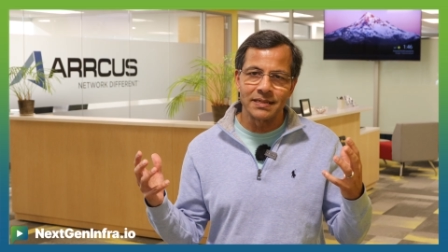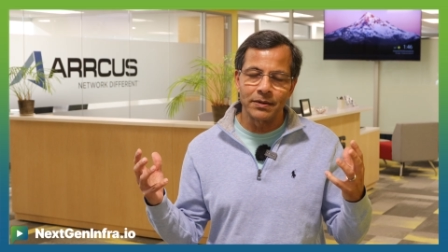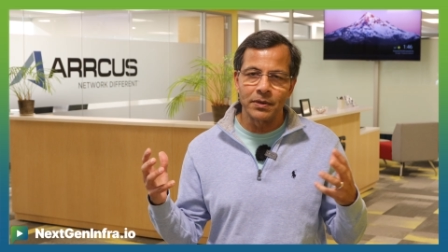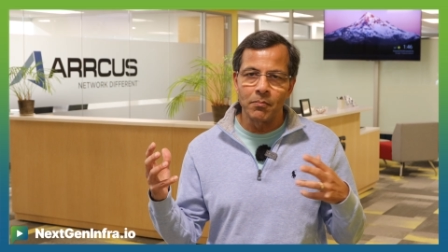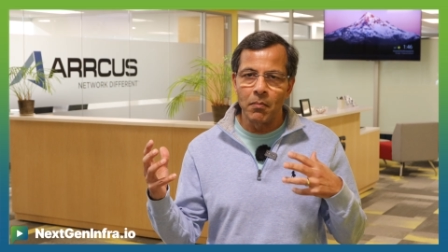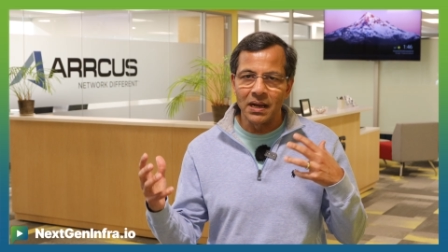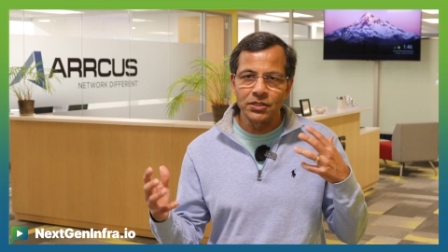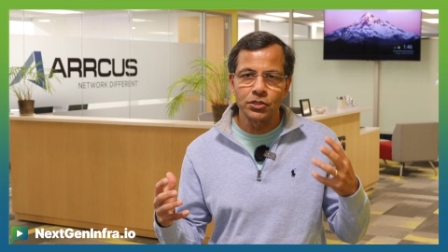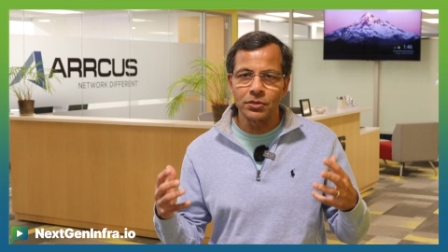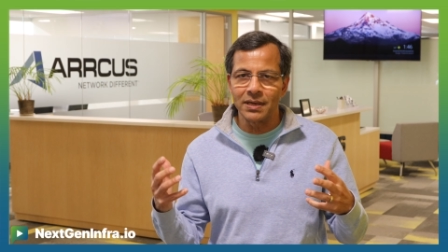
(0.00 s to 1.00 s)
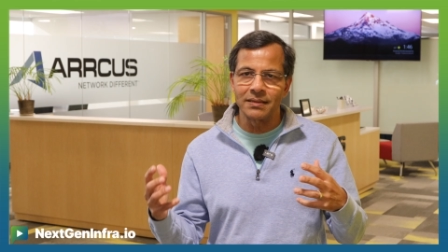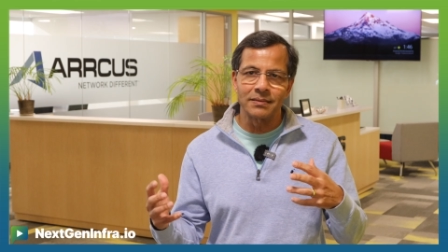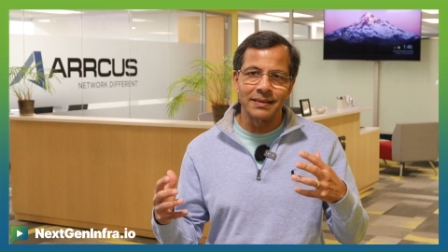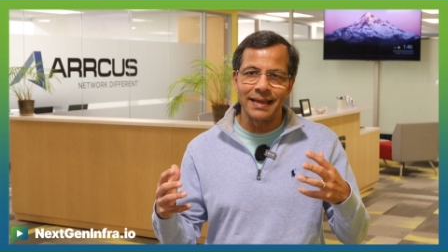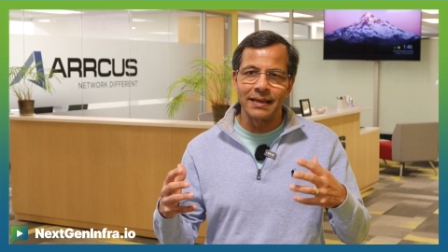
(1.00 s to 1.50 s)
How do you munch
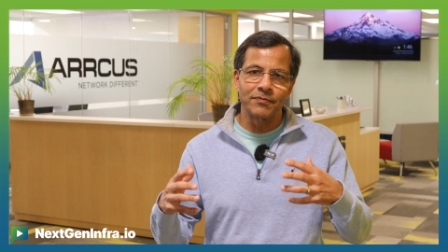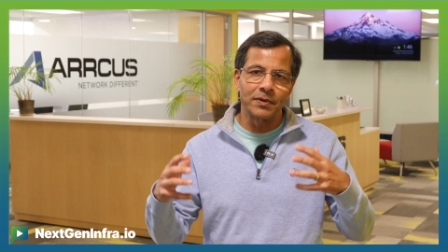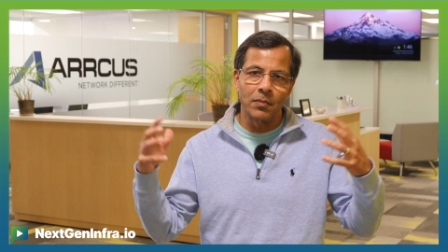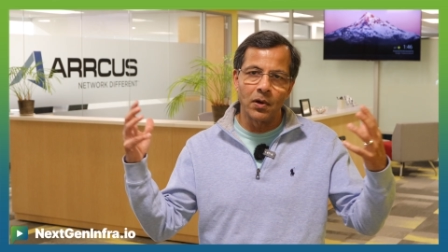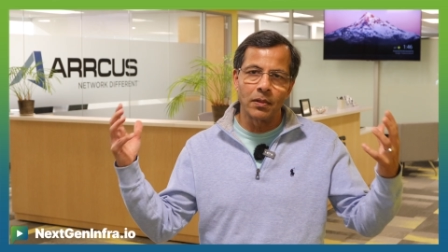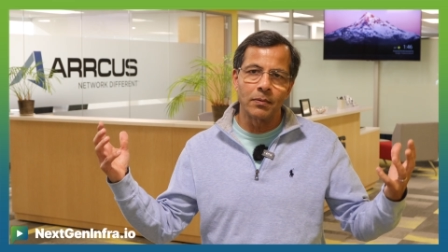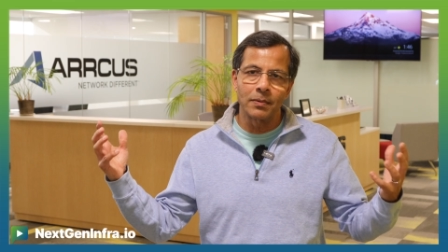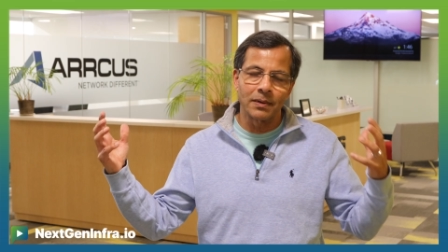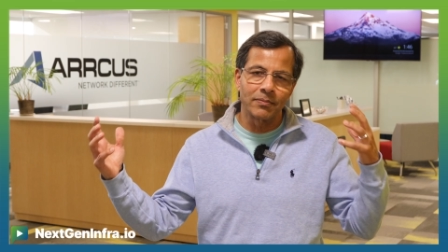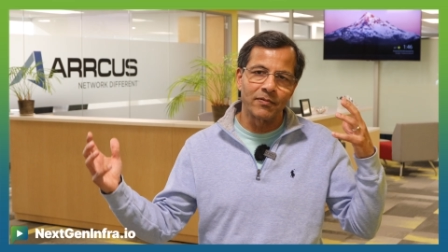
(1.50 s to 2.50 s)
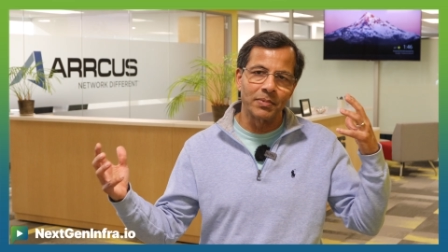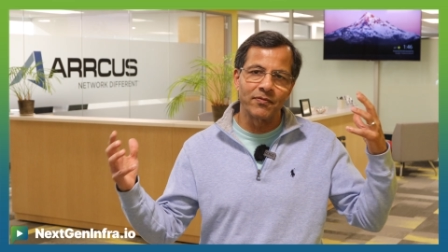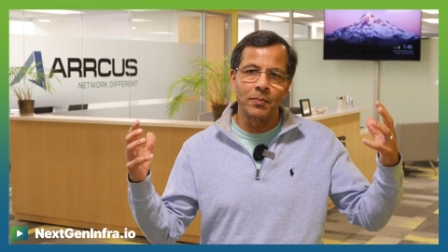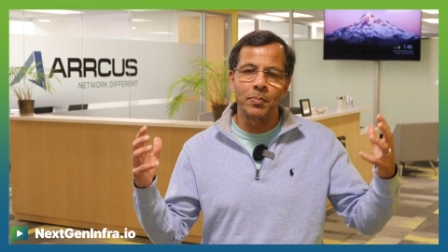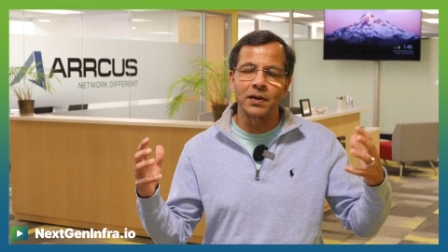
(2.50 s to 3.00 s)
together data from all over, from
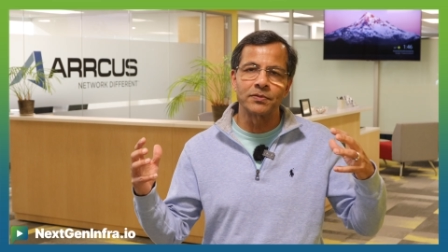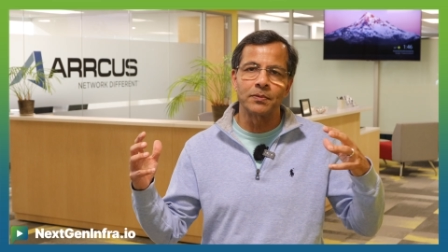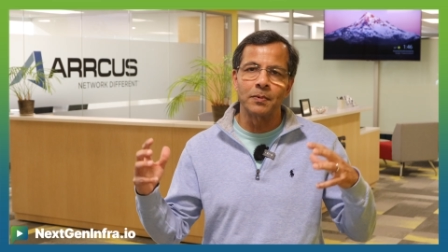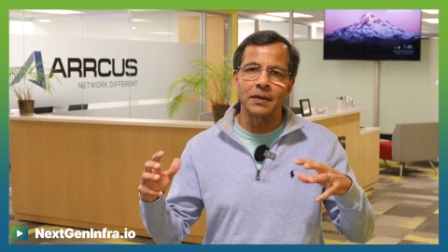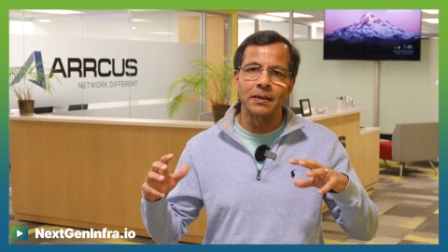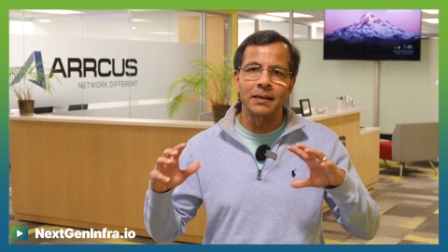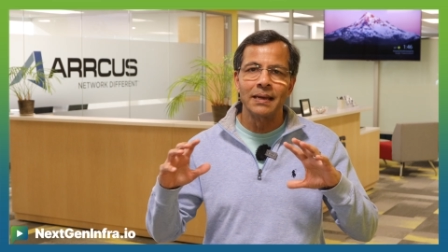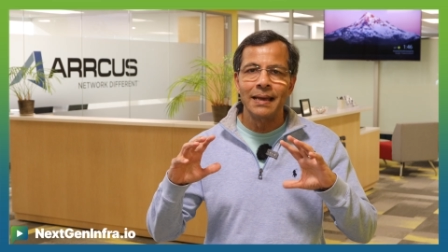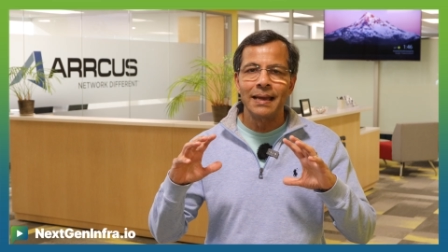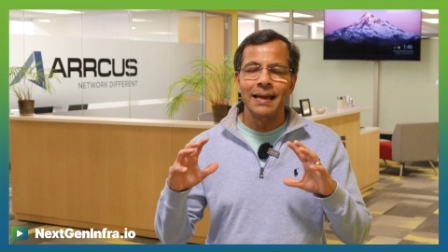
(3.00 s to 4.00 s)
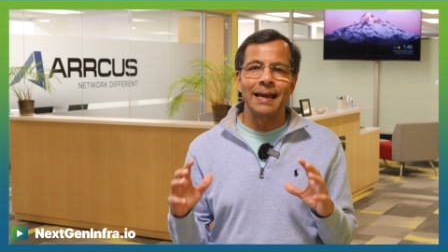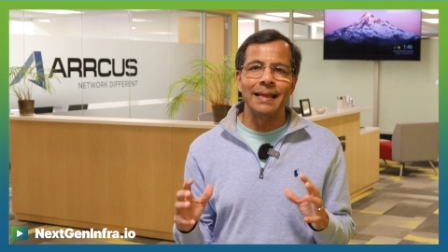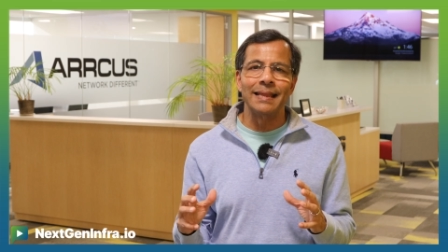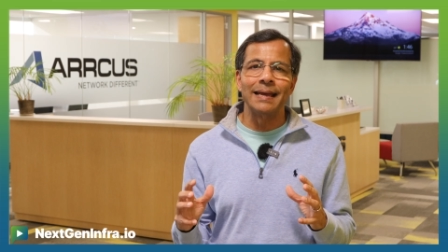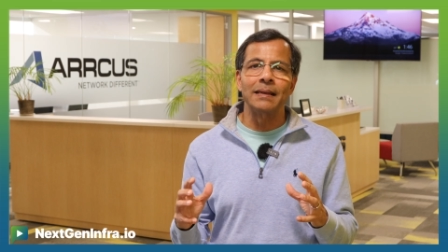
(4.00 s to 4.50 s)
different parts of the world,
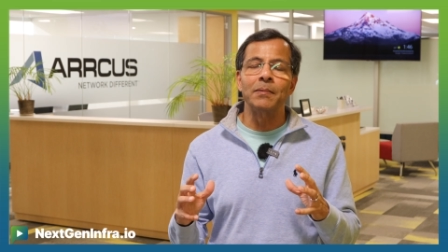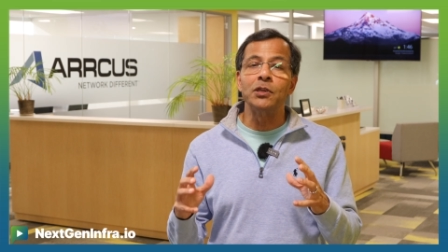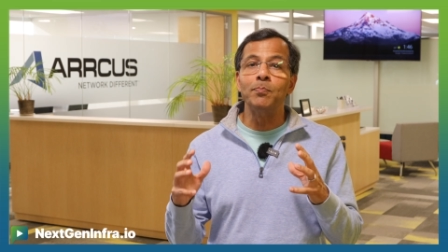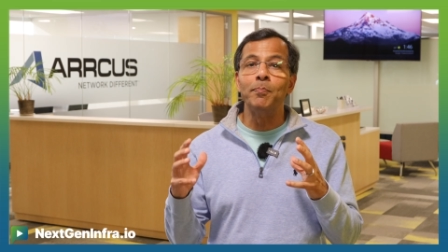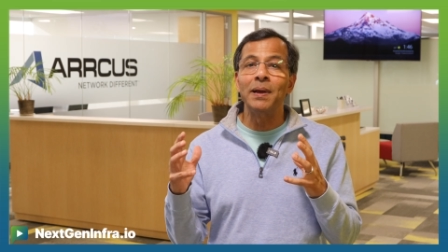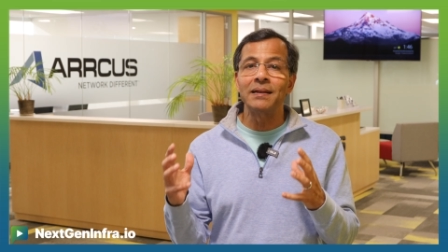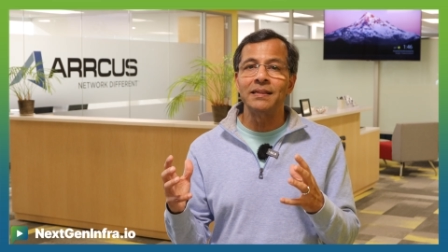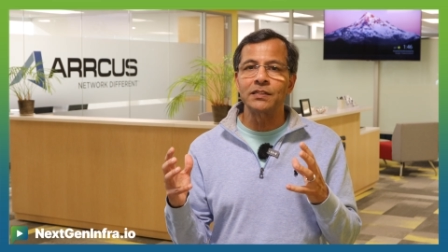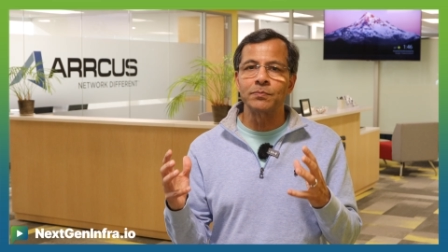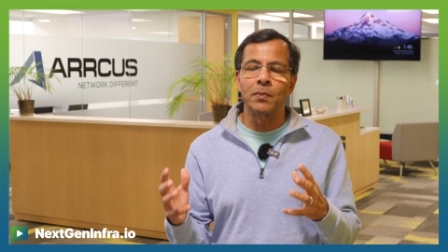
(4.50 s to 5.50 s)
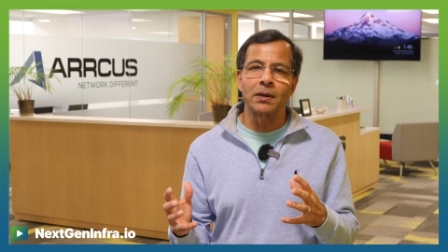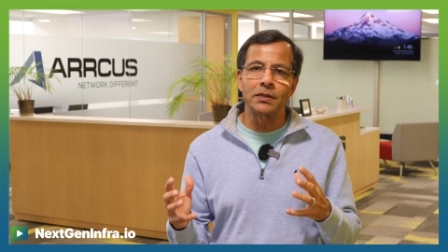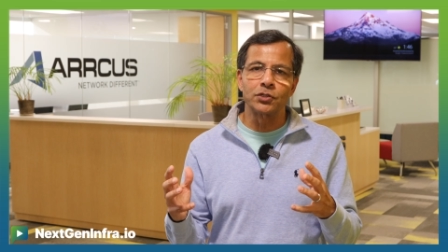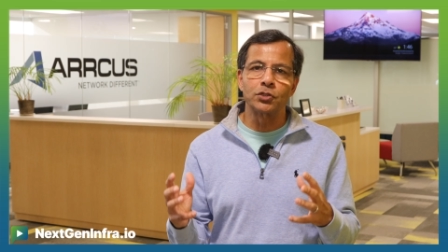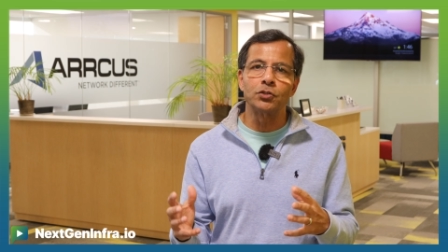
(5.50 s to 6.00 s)
and then build these
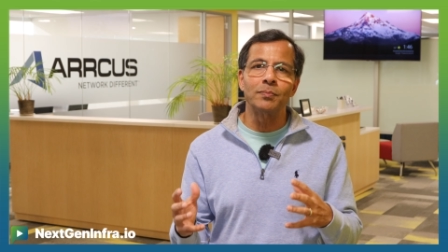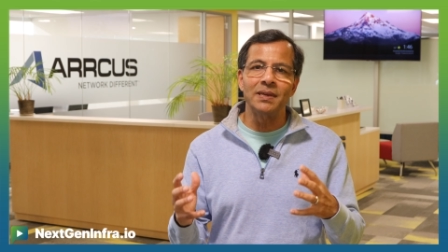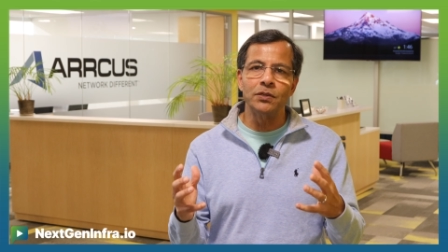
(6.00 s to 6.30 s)
models to be